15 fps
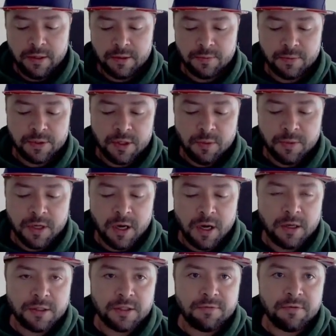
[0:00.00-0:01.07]
Some
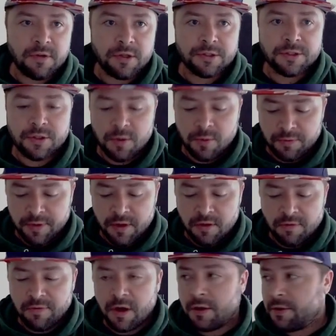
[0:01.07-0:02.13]
cards have lost some of
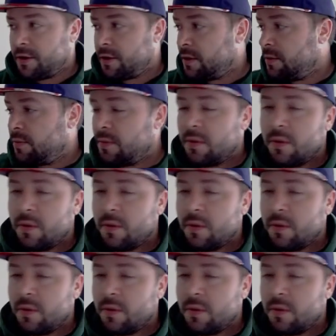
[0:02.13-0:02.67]
their value,